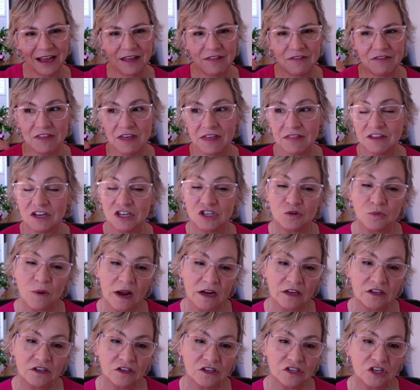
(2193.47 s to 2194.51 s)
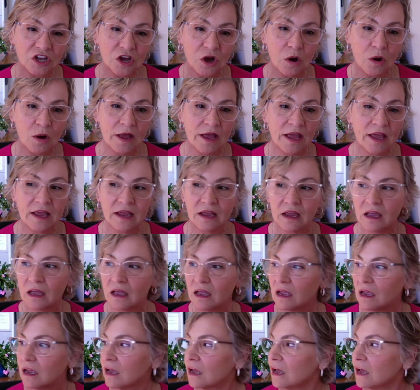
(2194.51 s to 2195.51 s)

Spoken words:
And then the director's going,